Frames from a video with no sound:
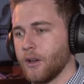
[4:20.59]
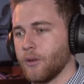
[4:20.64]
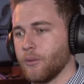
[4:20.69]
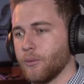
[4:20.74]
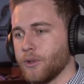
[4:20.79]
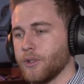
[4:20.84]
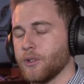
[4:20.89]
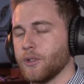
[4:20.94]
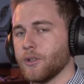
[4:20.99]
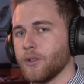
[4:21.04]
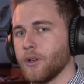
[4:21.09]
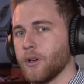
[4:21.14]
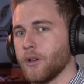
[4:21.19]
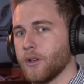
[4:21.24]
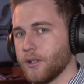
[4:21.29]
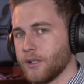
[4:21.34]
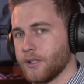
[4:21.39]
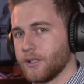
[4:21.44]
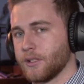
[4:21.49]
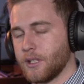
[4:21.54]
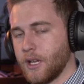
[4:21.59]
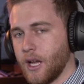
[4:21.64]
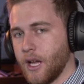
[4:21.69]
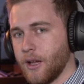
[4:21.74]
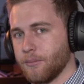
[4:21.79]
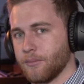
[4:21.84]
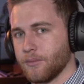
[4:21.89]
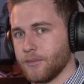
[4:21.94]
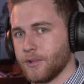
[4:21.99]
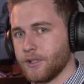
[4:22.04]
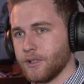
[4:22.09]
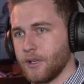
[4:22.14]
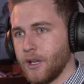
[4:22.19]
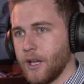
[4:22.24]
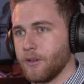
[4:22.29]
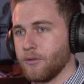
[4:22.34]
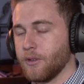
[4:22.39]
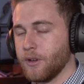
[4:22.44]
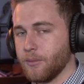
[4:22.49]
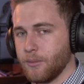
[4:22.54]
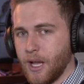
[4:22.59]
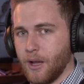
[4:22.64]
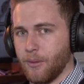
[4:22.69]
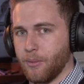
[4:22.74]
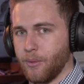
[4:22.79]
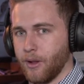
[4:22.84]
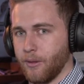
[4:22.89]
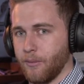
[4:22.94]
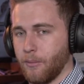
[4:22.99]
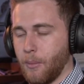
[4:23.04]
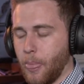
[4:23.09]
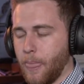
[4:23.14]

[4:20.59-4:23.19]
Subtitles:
when you go to its time and remapping.